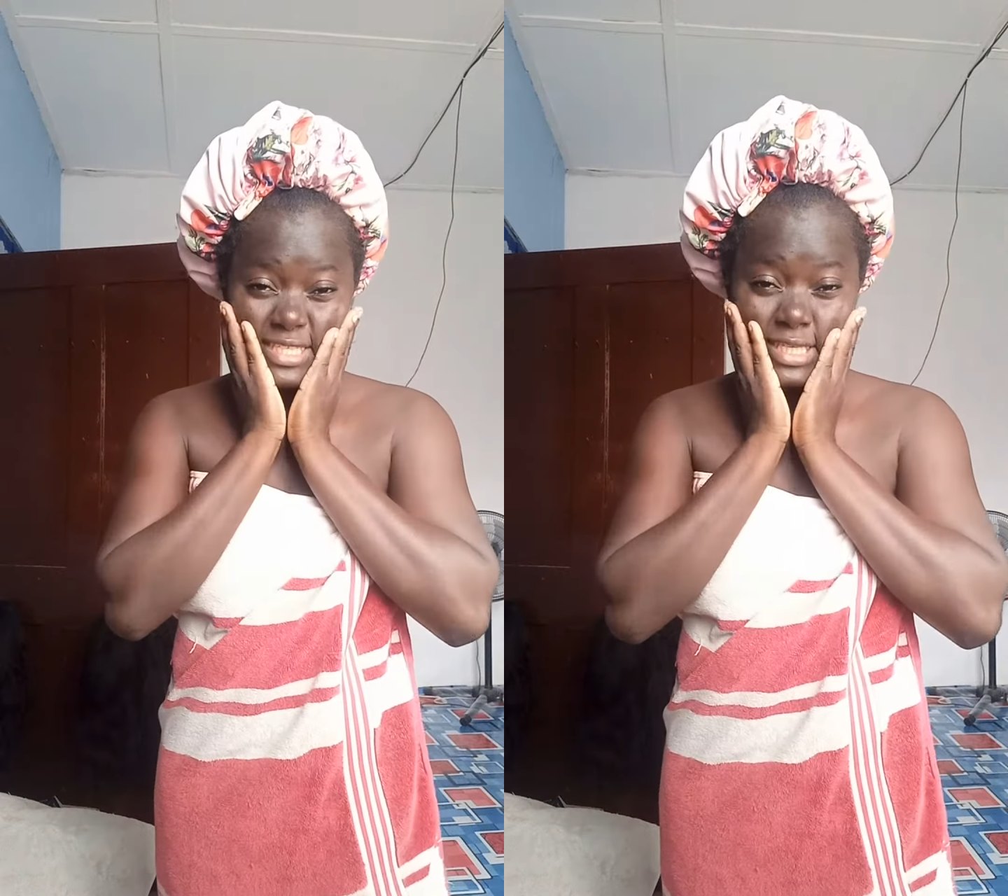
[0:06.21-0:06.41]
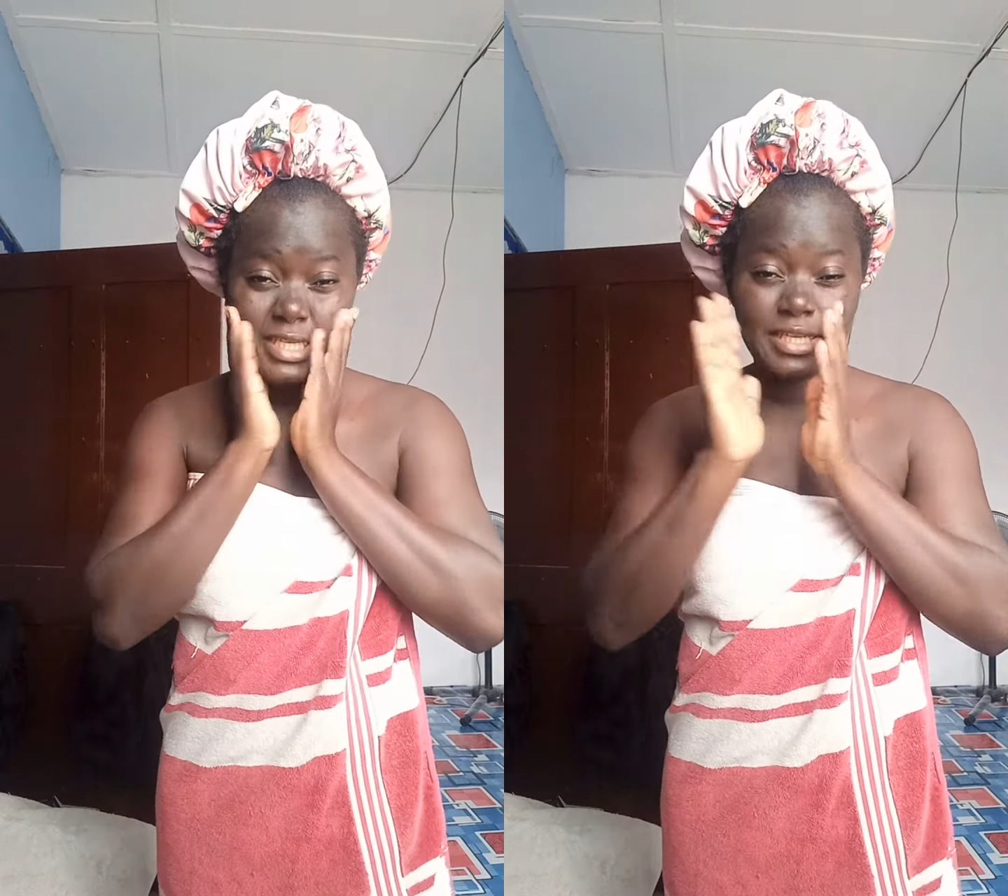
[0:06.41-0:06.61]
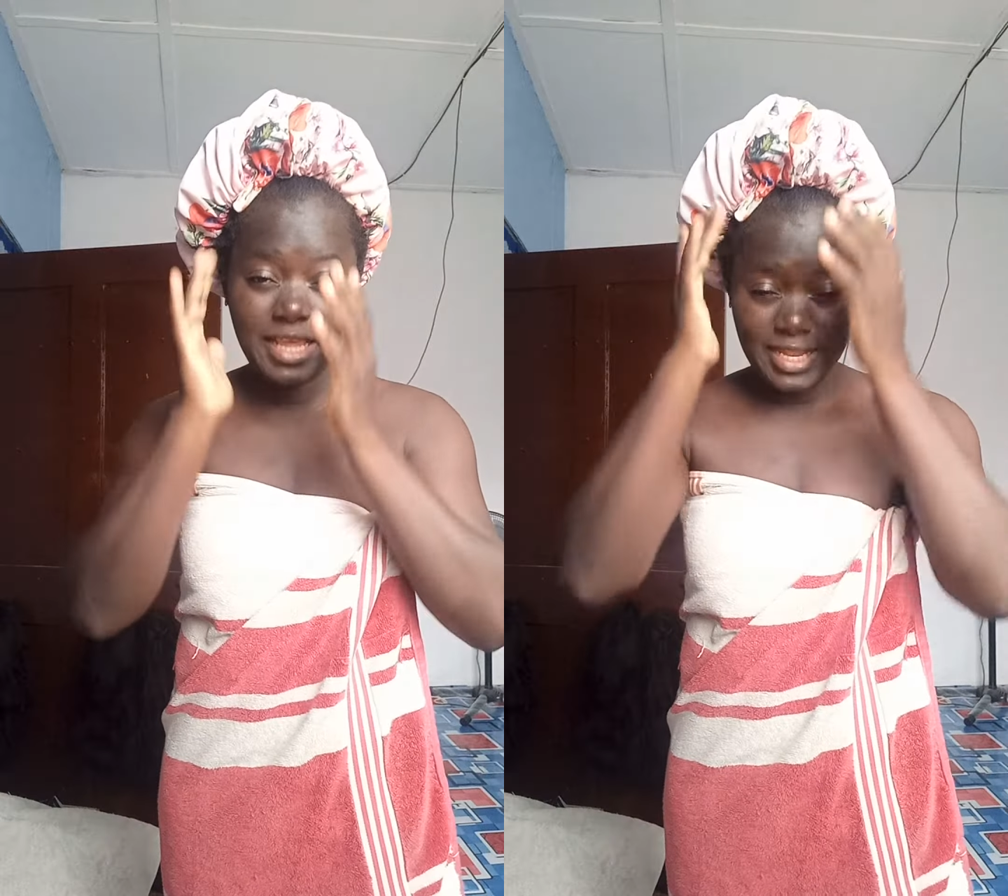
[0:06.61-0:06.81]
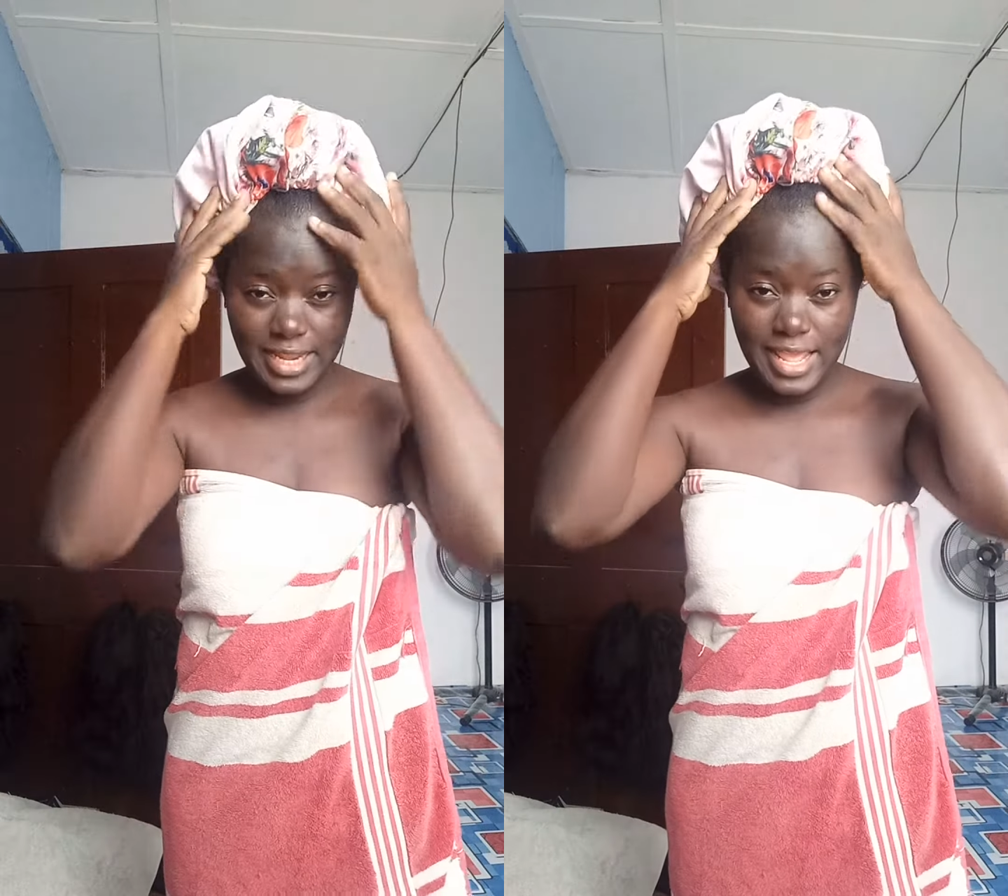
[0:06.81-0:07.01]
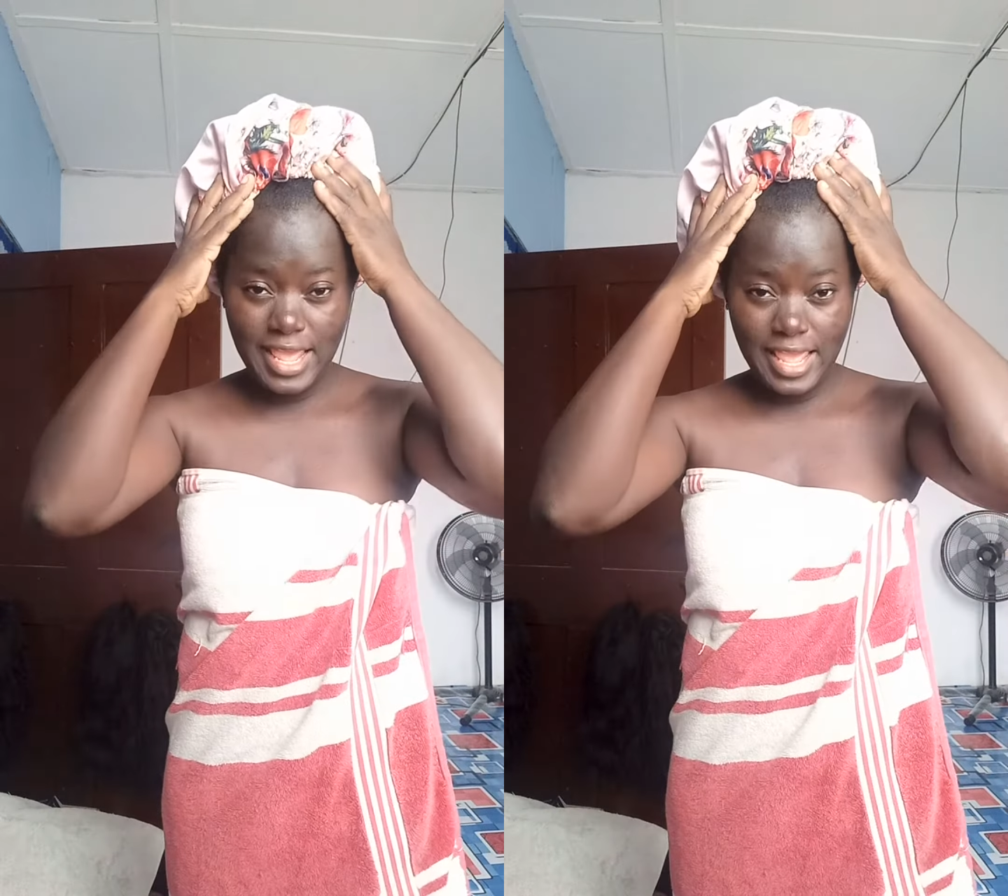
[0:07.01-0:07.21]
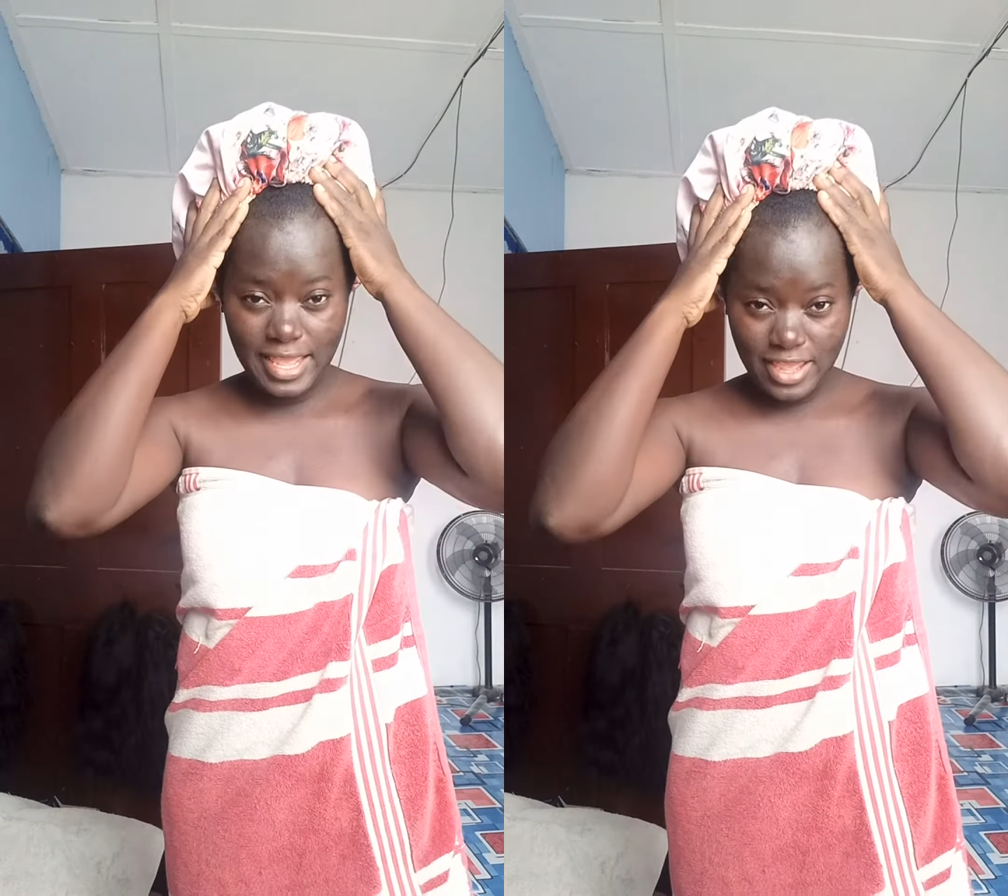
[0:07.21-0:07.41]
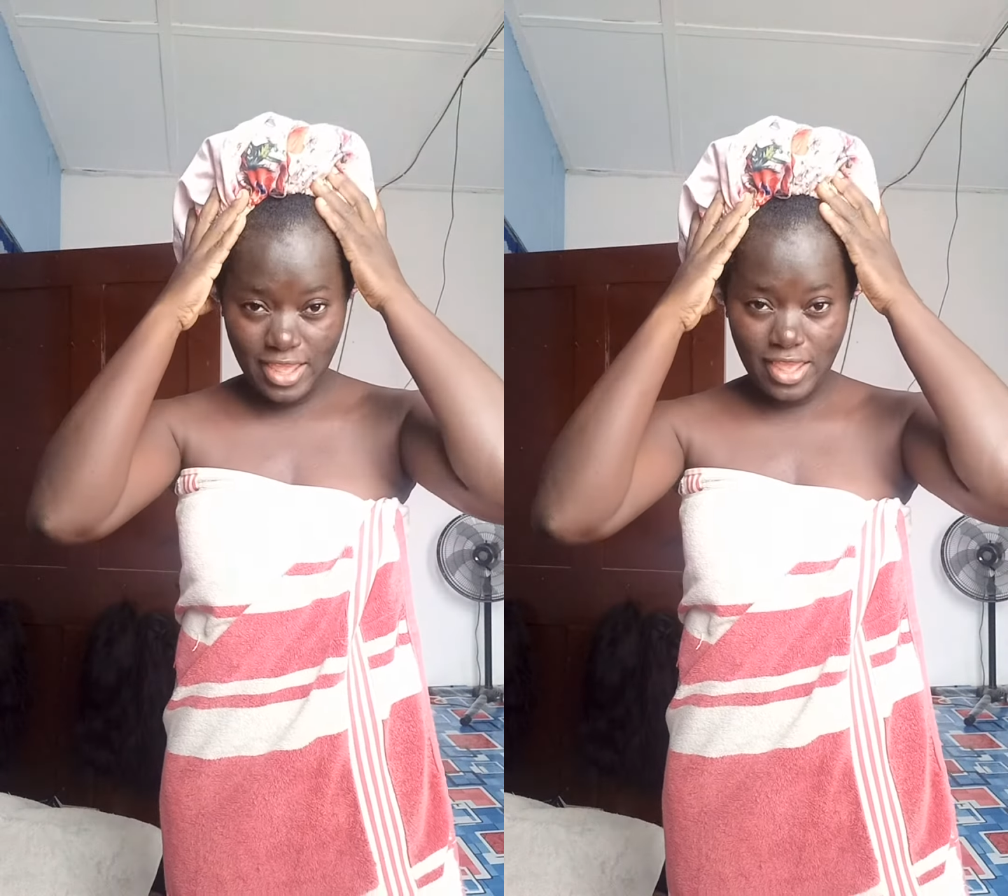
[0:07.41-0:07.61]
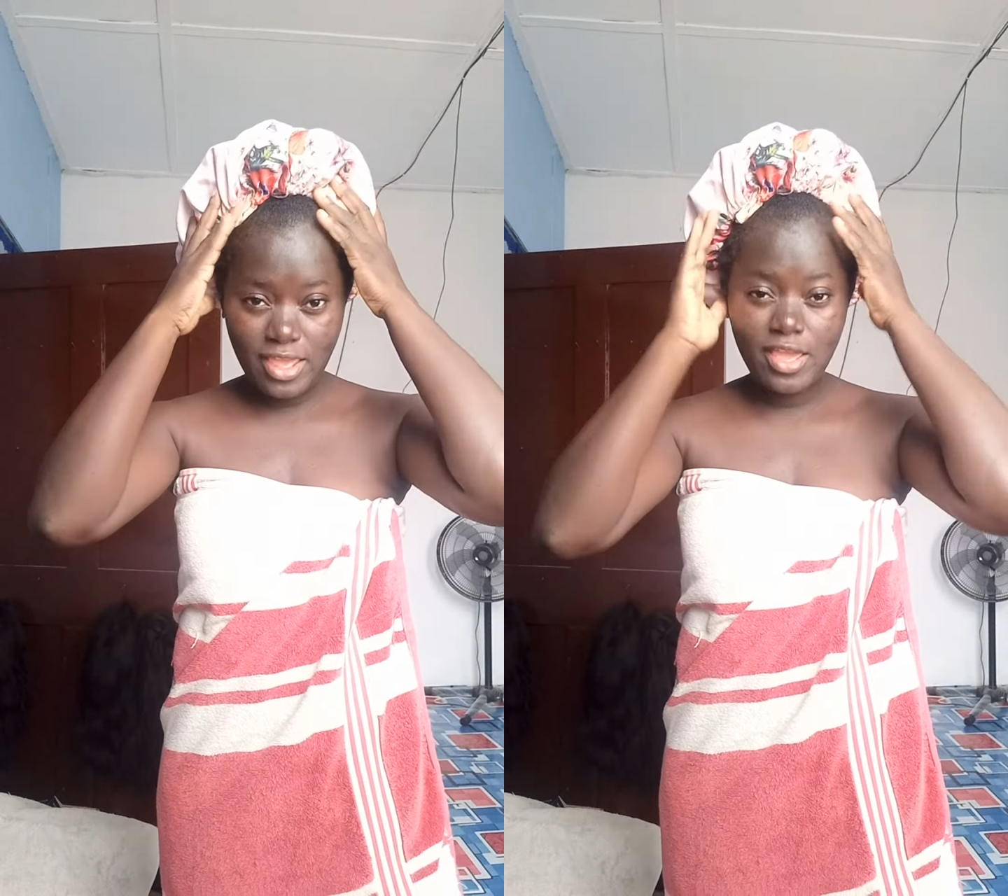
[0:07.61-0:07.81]
skin and hair
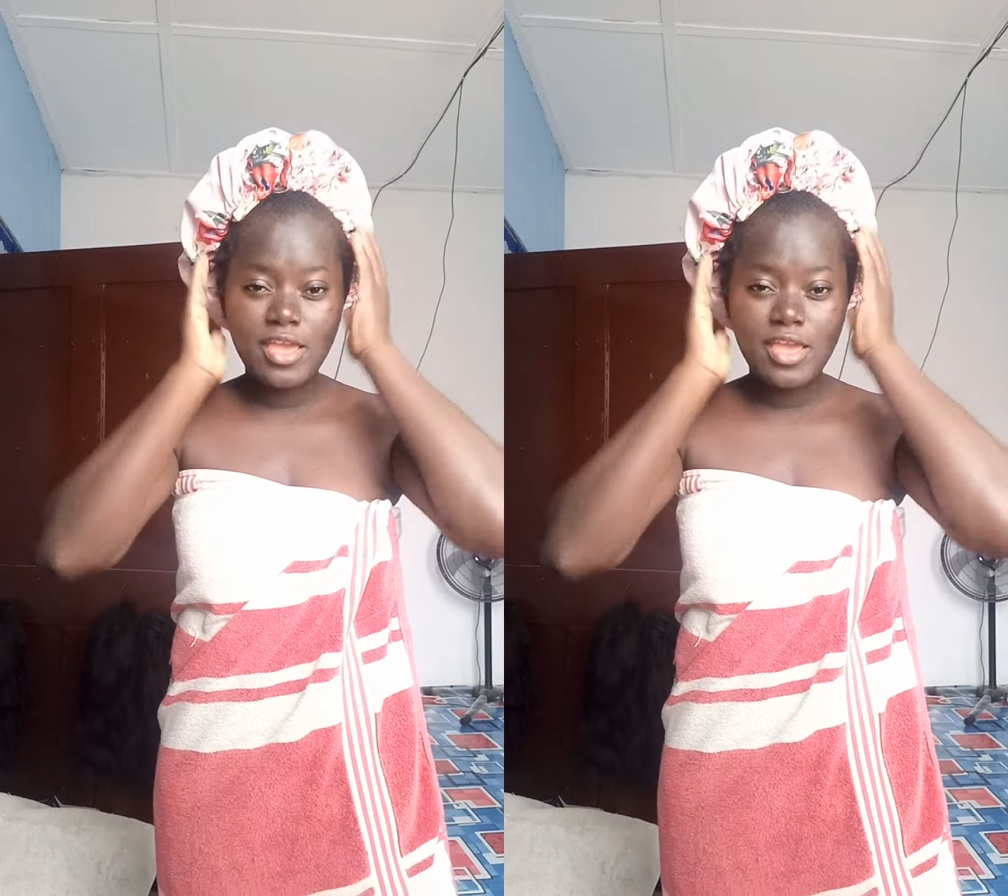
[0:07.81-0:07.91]
care